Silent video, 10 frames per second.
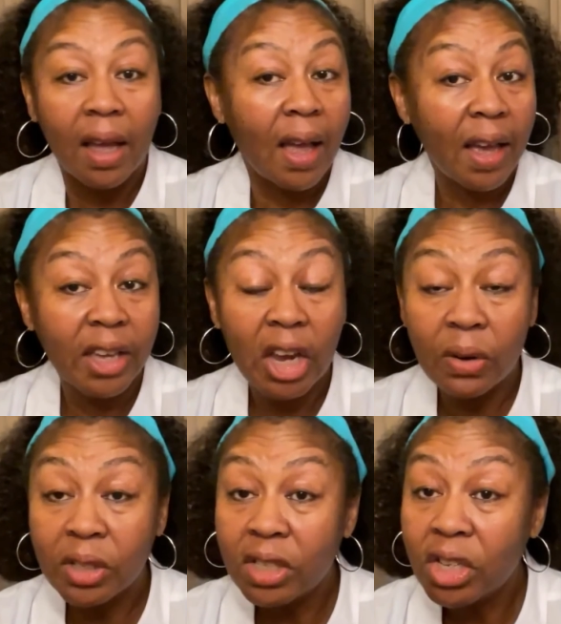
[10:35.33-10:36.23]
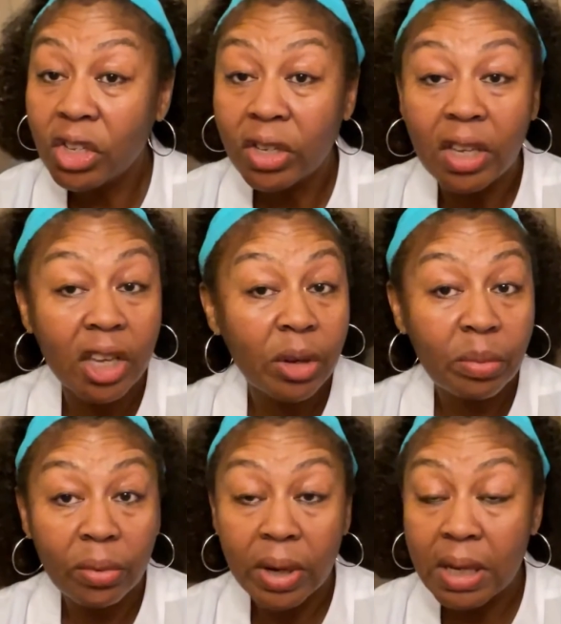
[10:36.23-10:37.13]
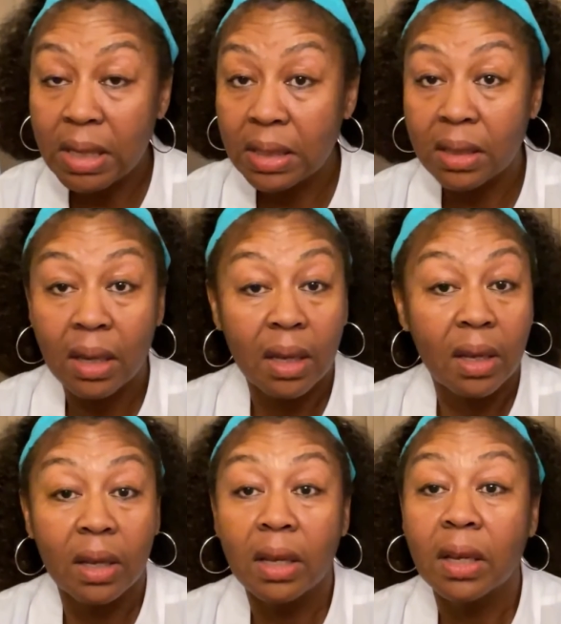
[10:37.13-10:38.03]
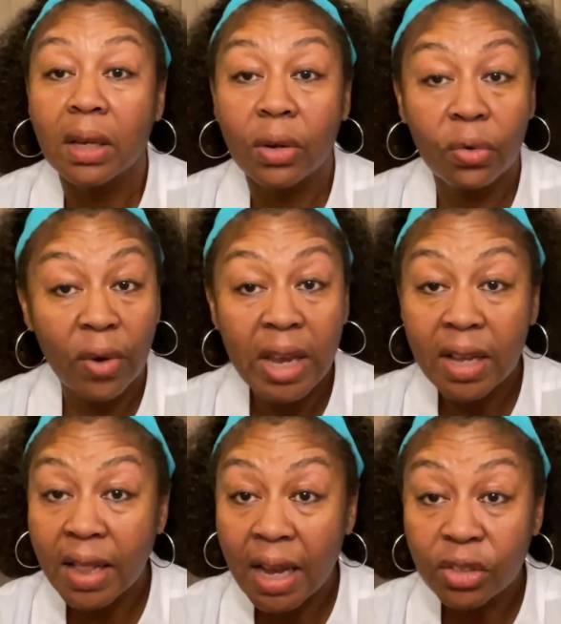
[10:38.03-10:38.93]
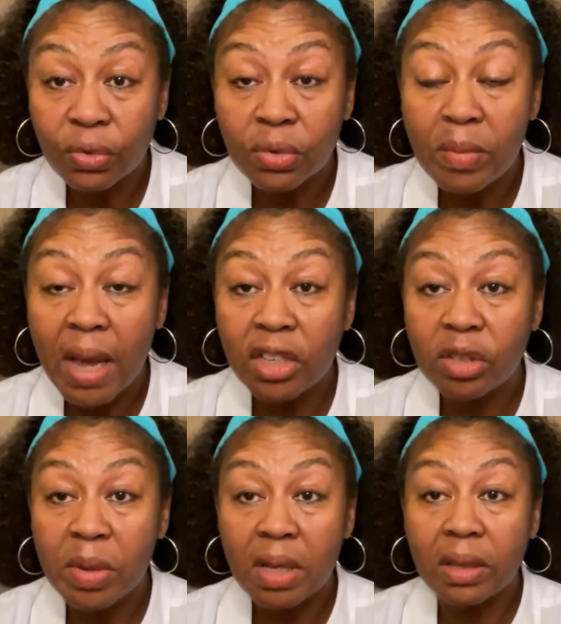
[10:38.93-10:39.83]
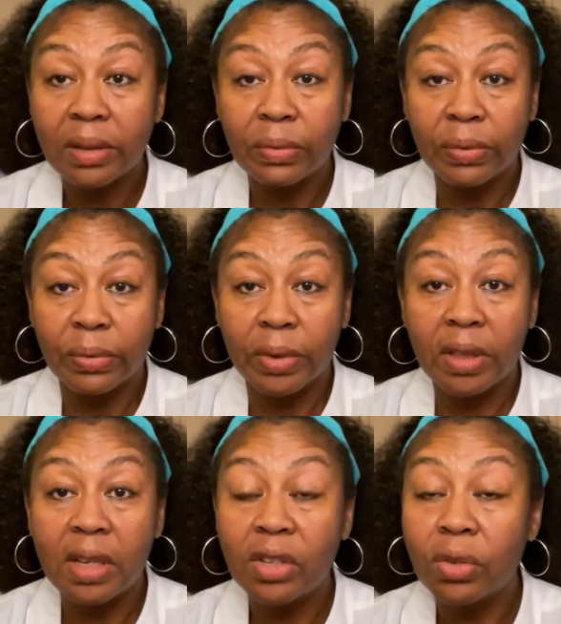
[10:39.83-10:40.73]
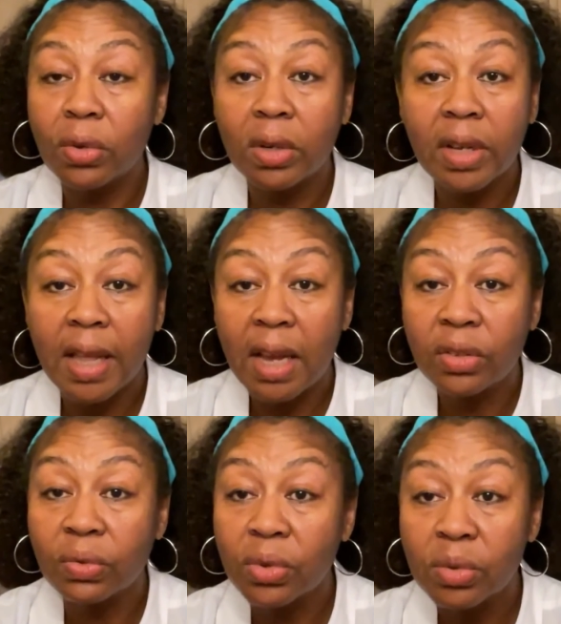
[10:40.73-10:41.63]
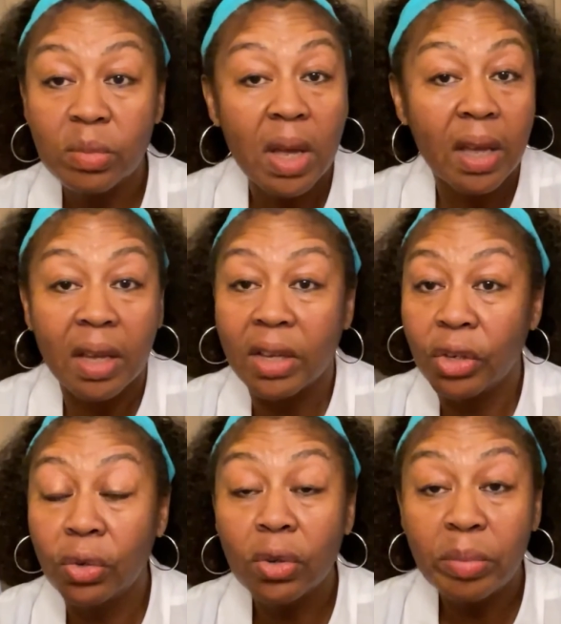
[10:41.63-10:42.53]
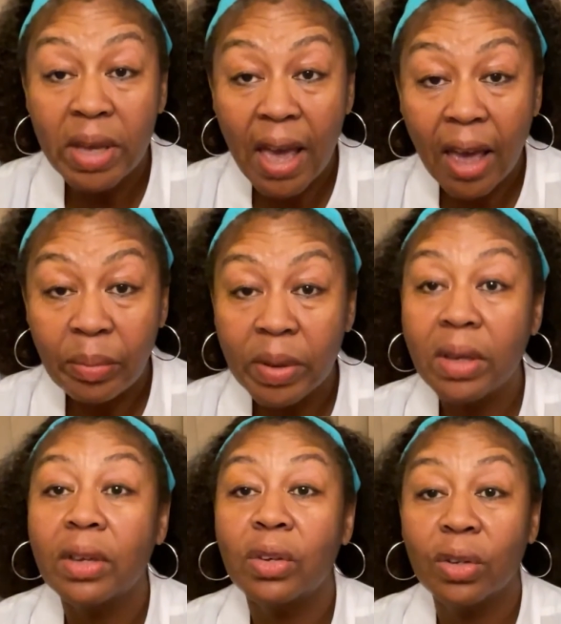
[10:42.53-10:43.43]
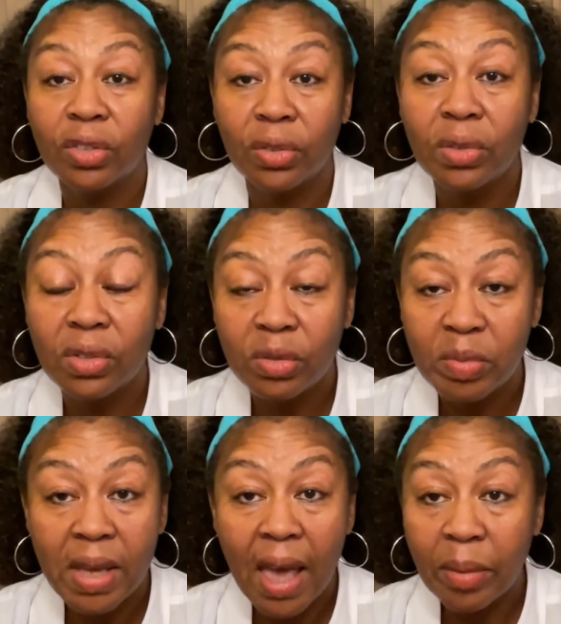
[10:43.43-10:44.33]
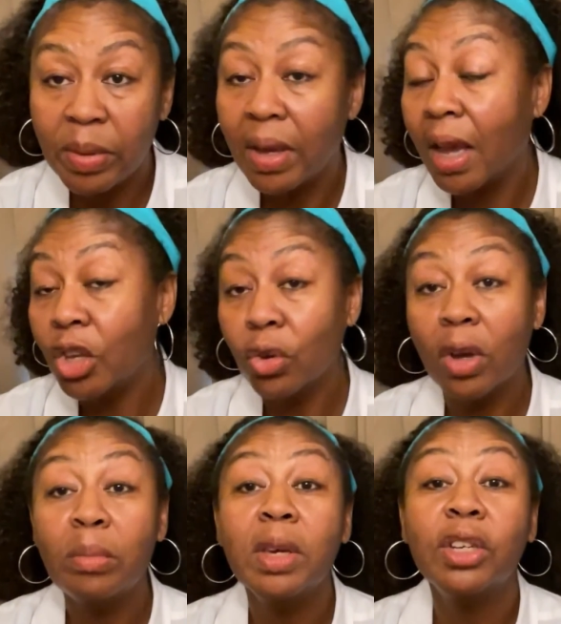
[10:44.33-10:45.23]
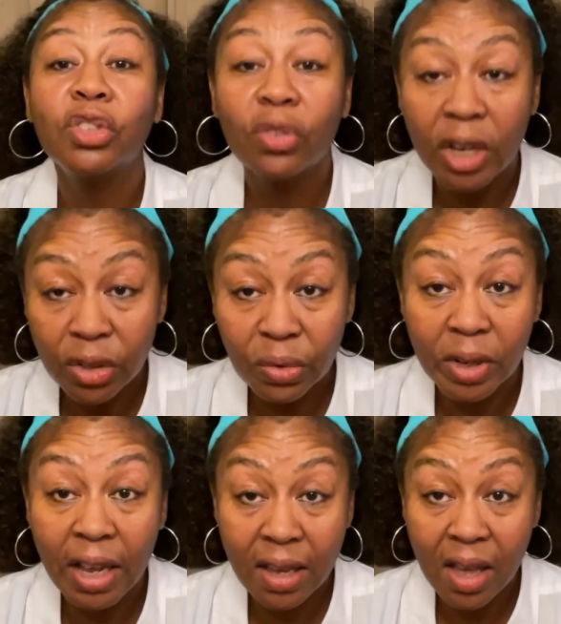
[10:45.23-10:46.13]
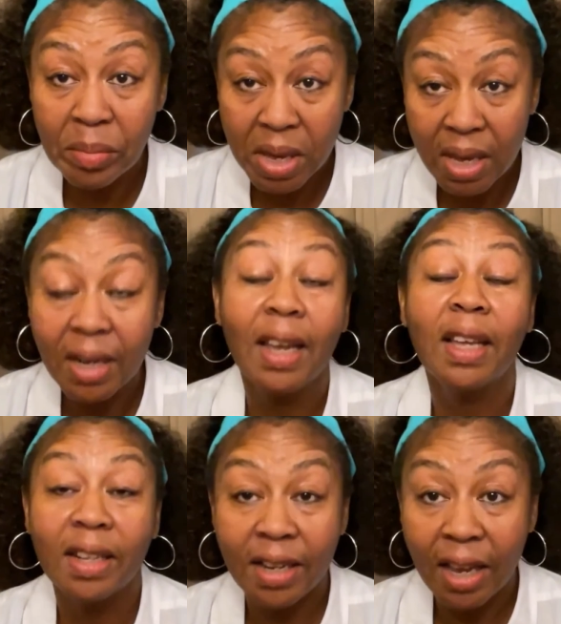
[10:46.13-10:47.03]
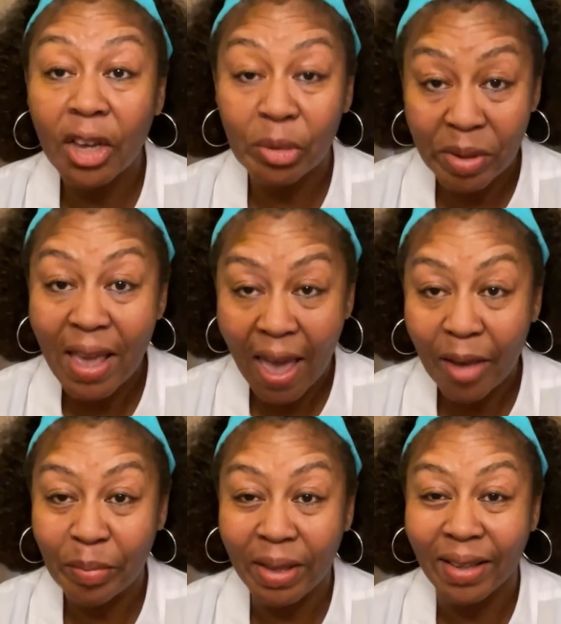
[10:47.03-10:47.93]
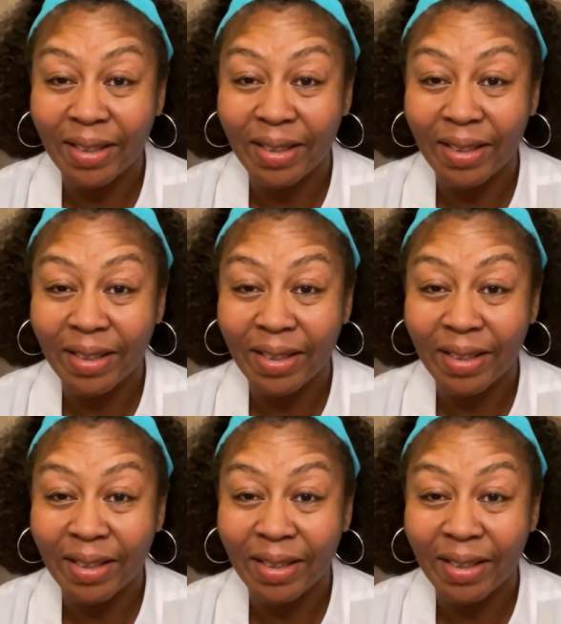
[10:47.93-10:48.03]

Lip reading: I guarantee you, it brings great classroom management within your classroom. You'll be happy, your students will be happy, and your administrators, when they come in, they'll be happy.